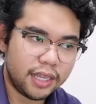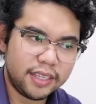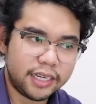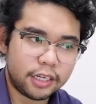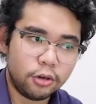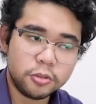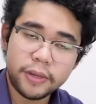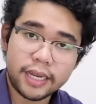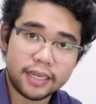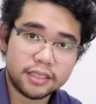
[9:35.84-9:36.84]
And then I close
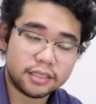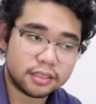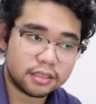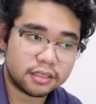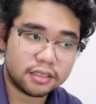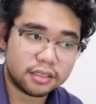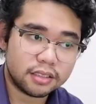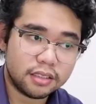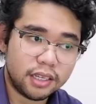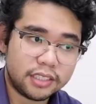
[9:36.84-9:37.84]
my eyes
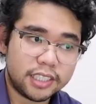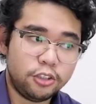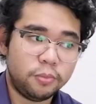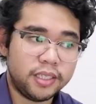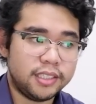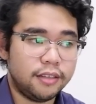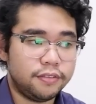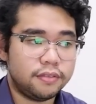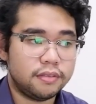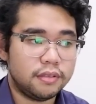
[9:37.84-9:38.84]
and said to
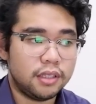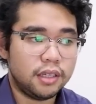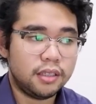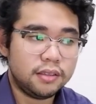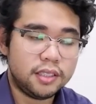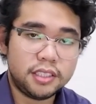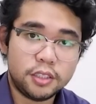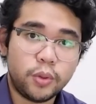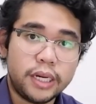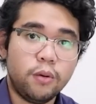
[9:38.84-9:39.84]
myself, this
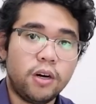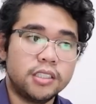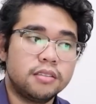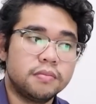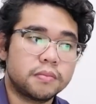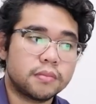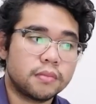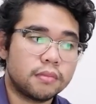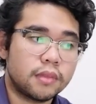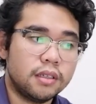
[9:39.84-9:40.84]
is what I want.
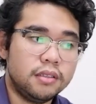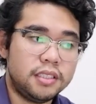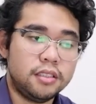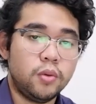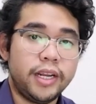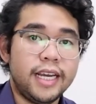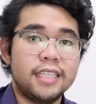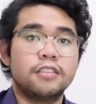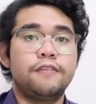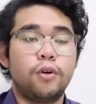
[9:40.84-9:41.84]
This is what I
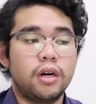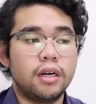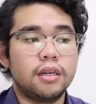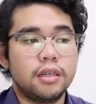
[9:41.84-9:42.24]
ask for.